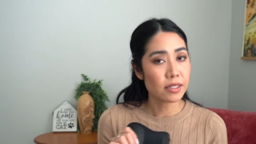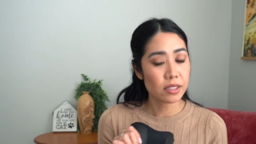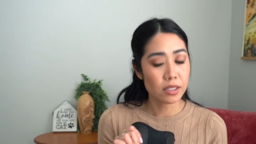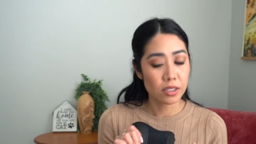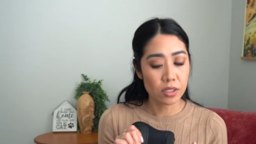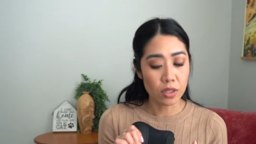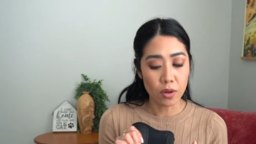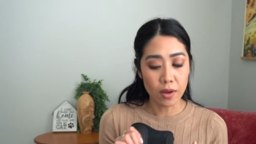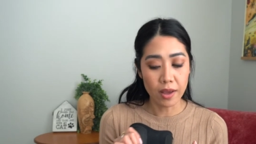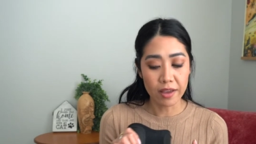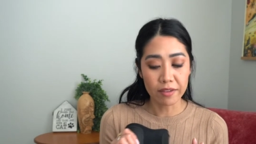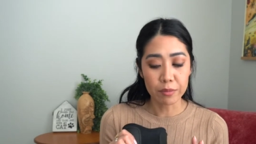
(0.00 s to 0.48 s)

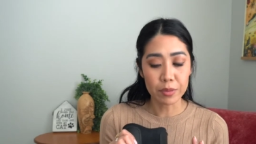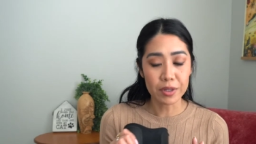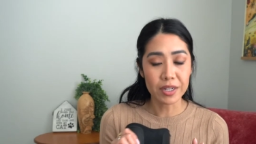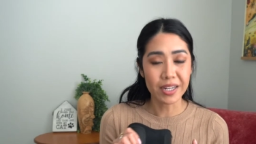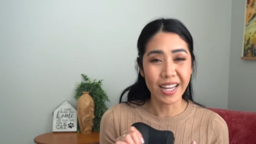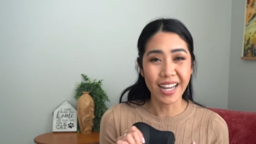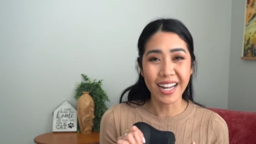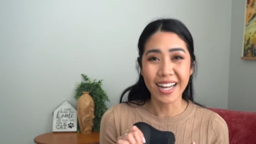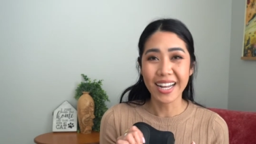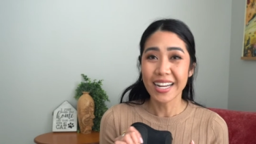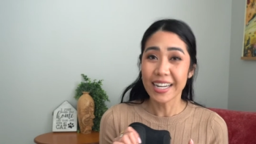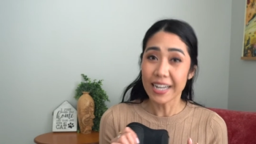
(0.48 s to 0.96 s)
So I've been
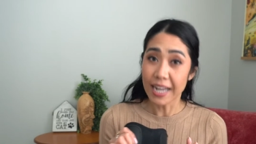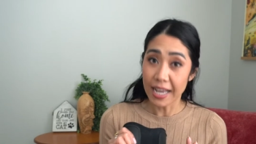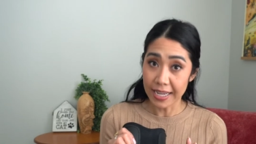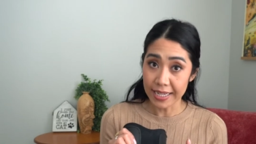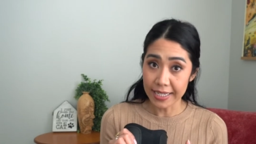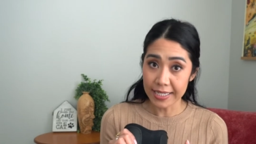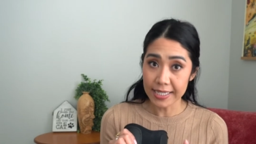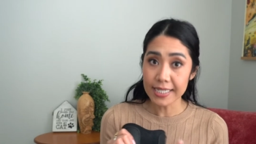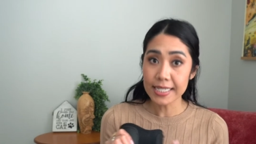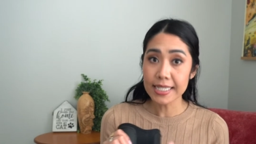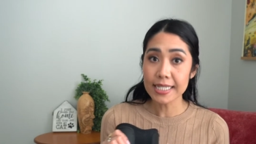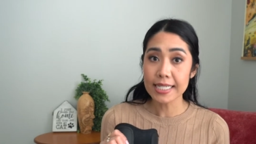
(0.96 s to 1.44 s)
getting
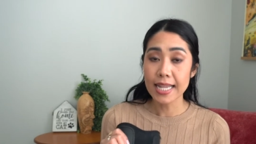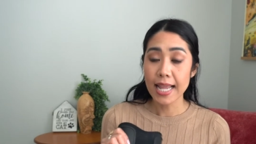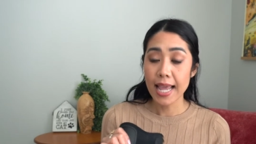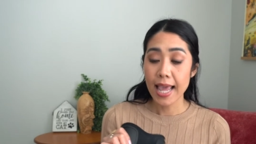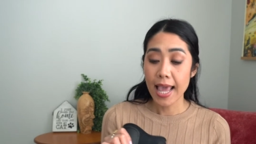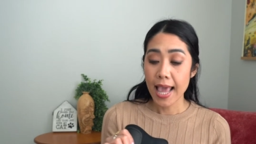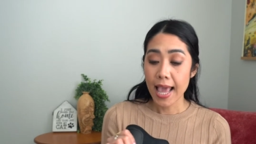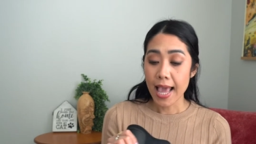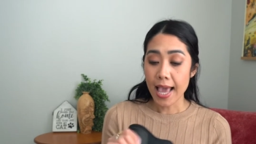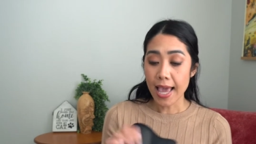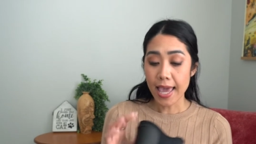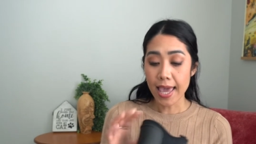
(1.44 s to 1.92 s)
nines
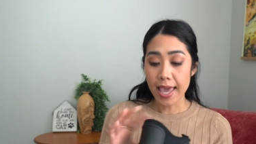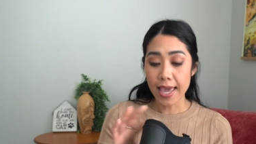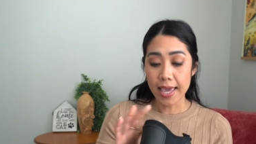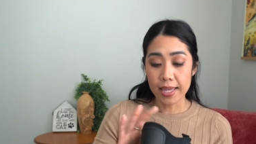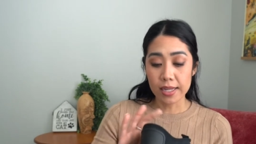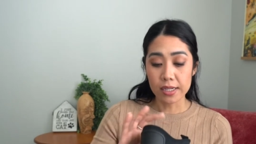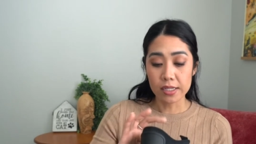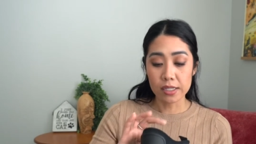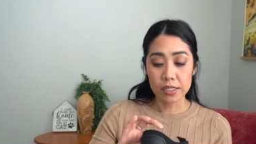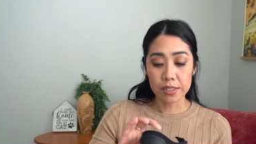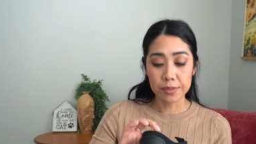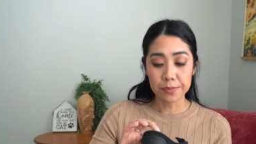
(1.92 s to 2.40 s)

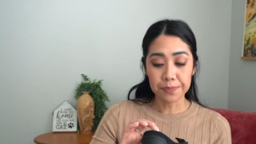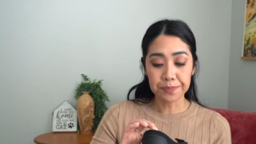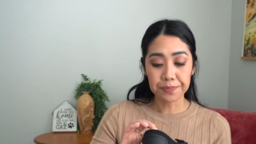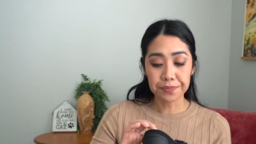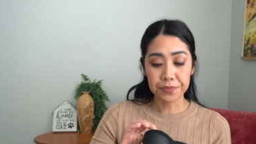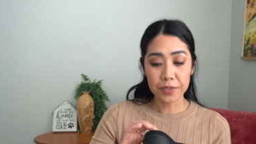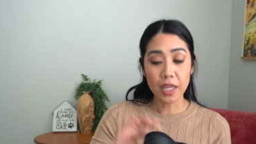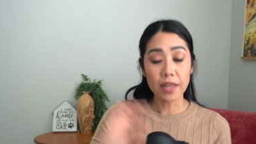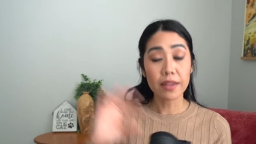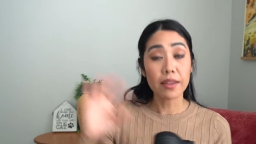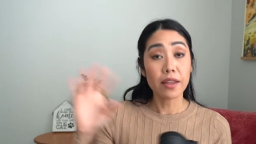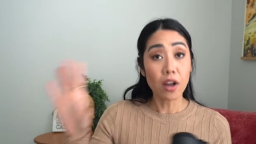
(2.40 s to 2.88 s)
and
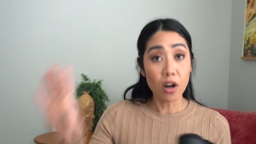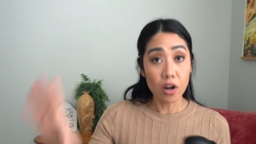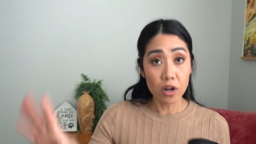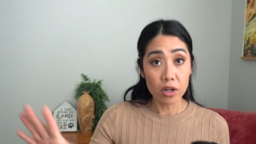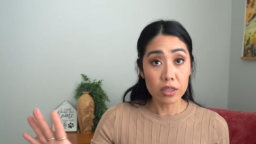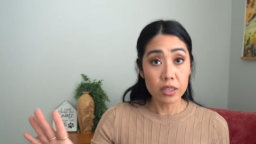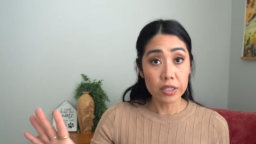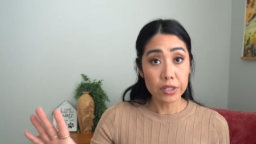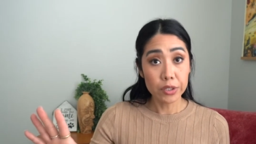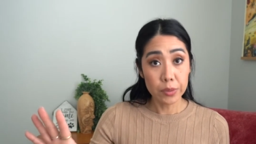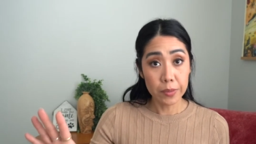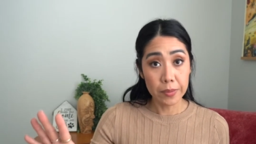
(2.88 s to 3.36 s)
they are
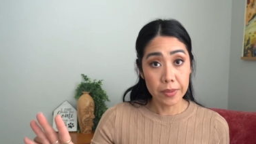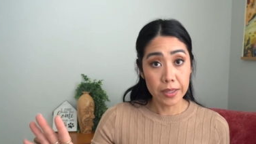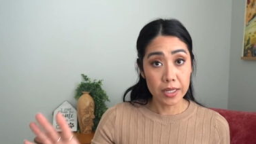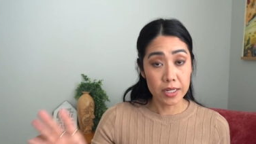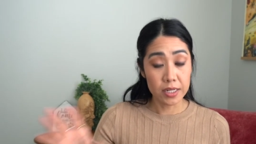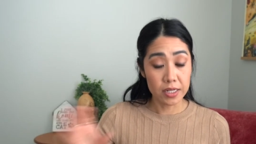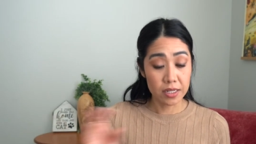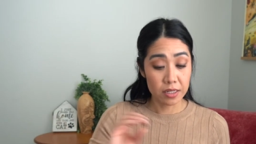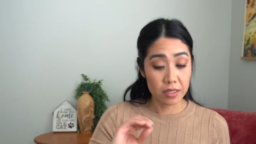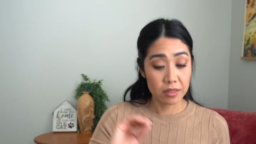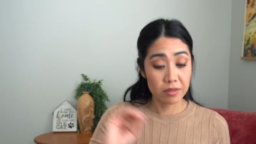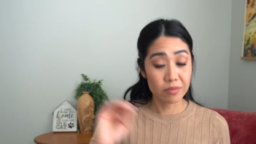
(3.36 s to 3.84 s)
a little
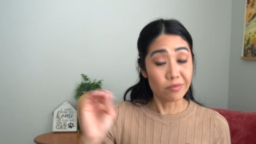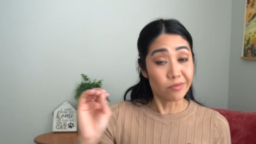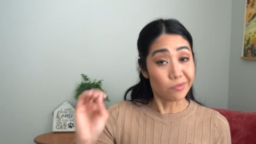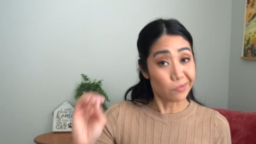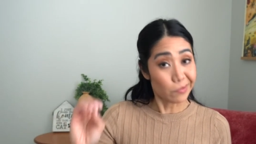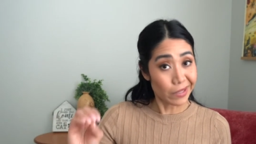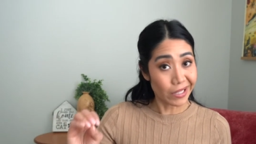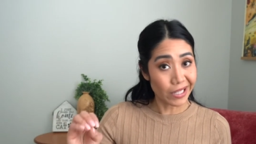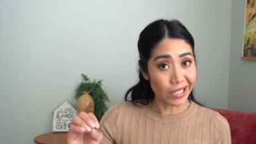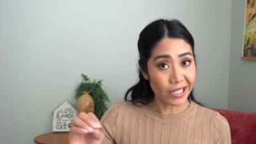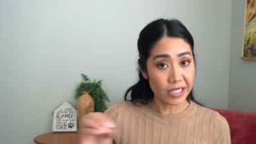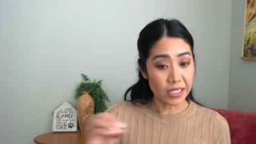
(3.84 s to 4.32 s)
bit
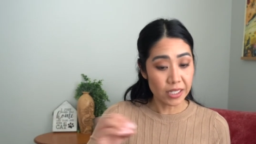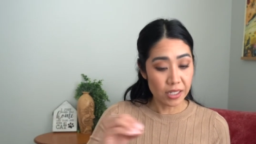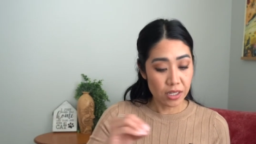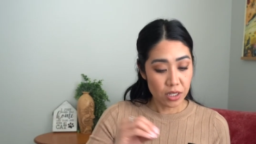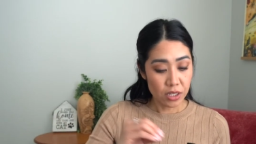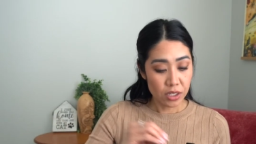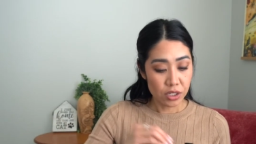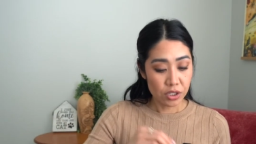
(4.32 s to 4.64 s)
big.